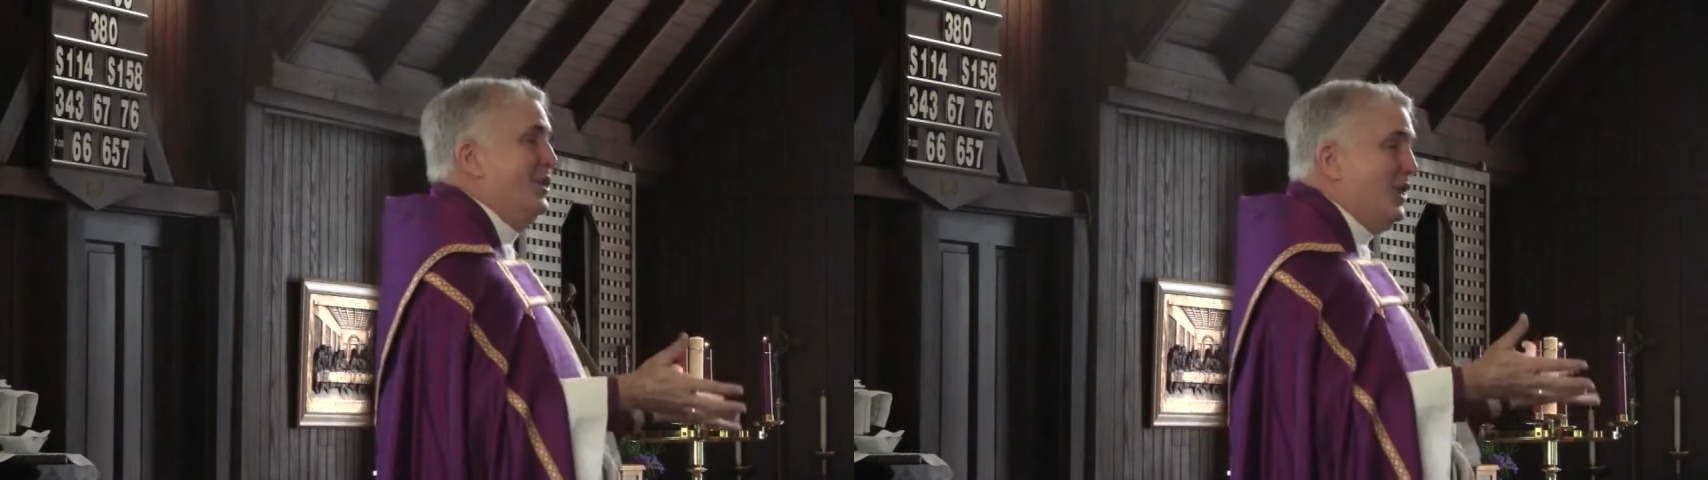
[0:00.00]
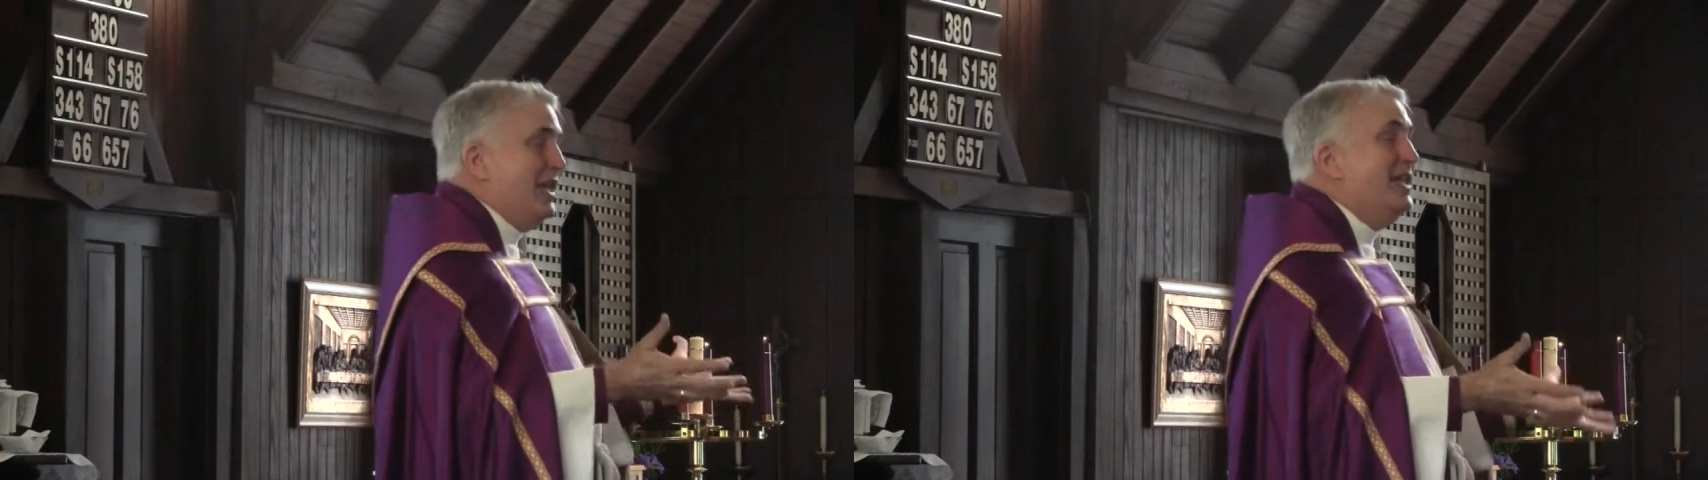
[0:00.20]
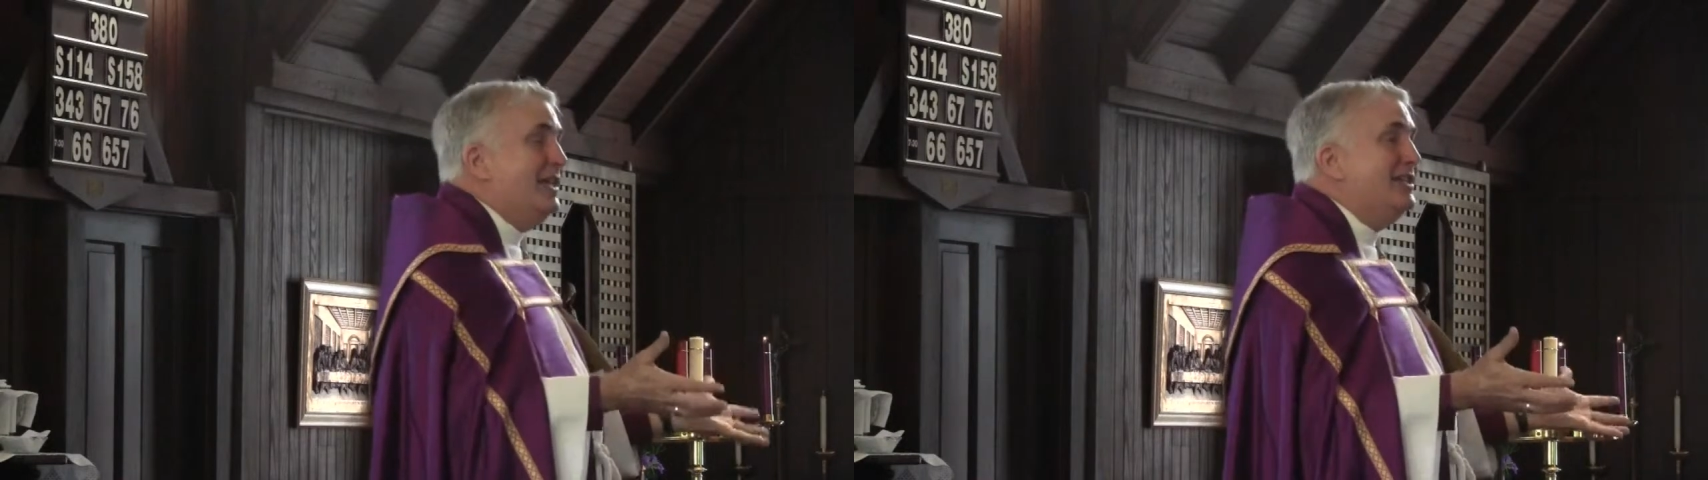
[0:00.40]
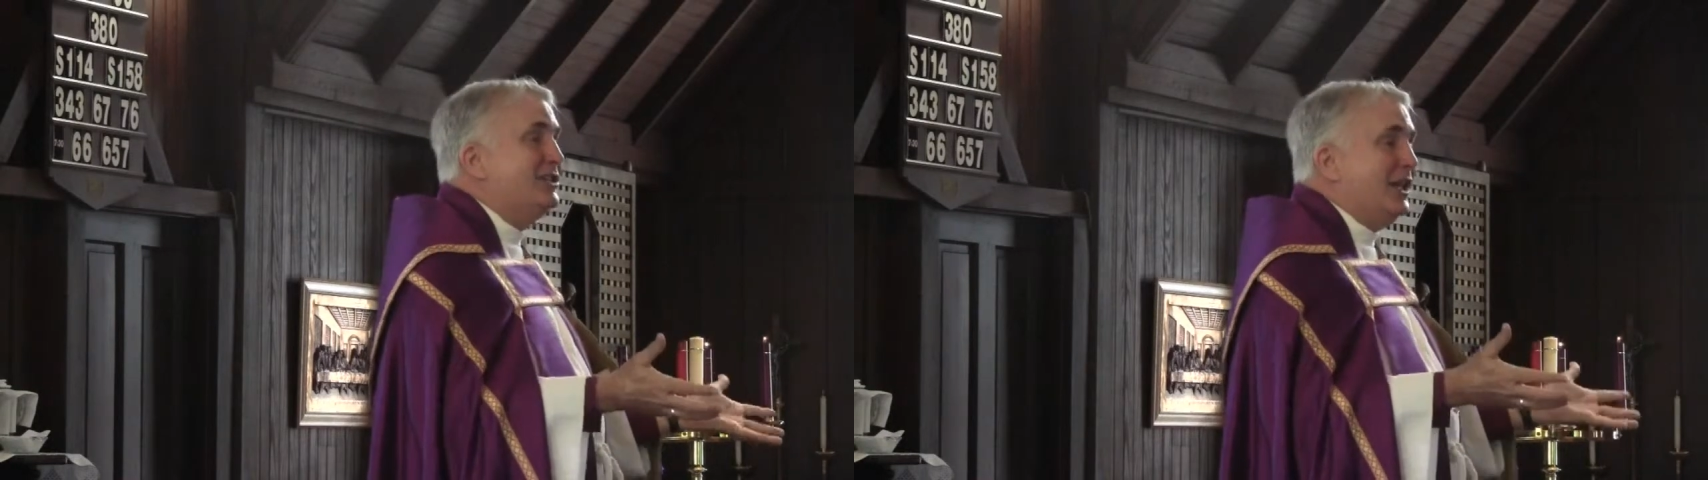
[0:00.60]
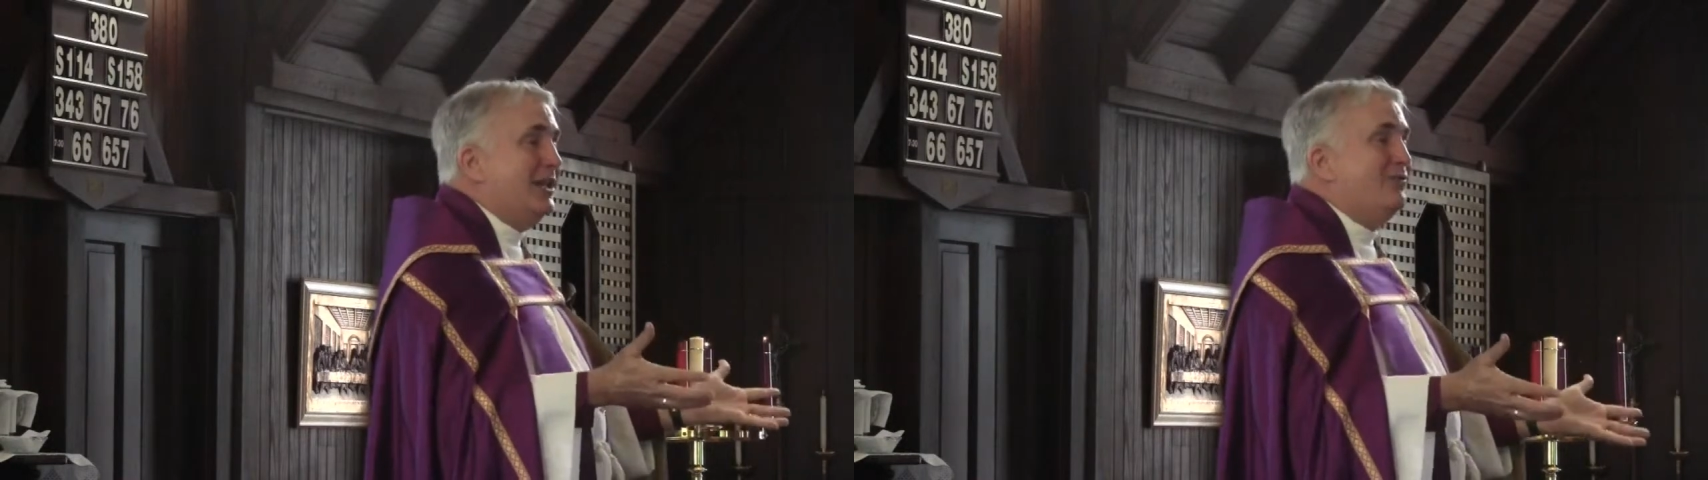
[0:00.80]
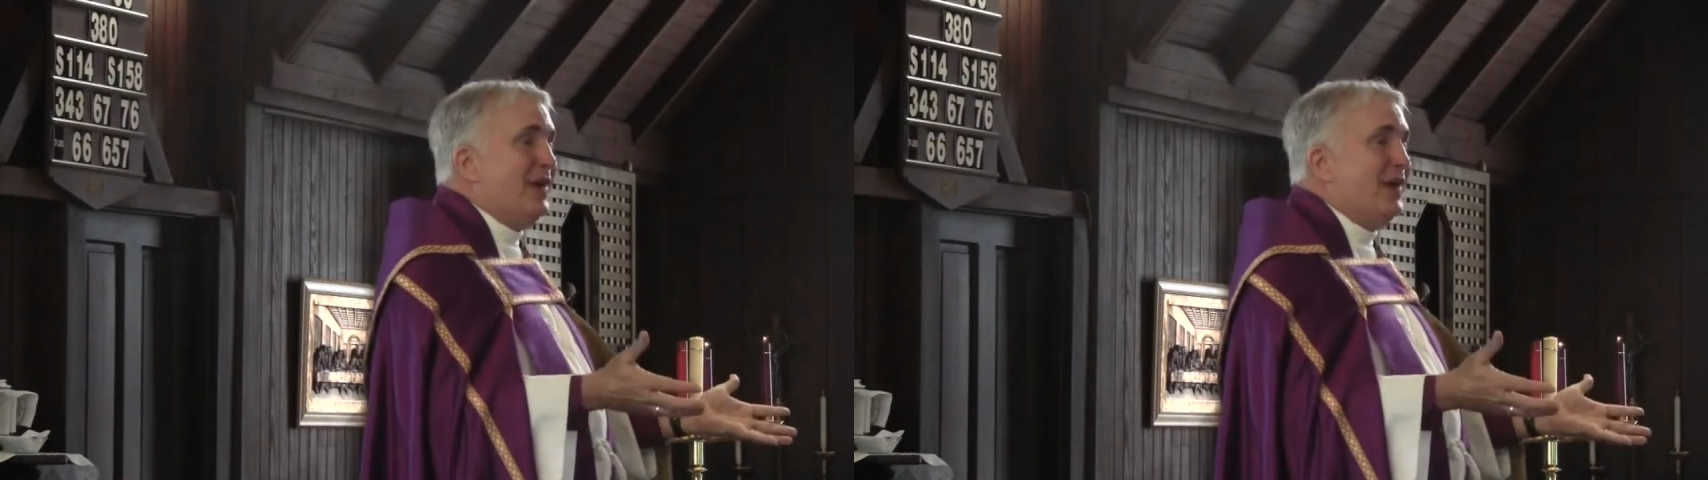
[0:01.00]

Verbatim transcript: that is, in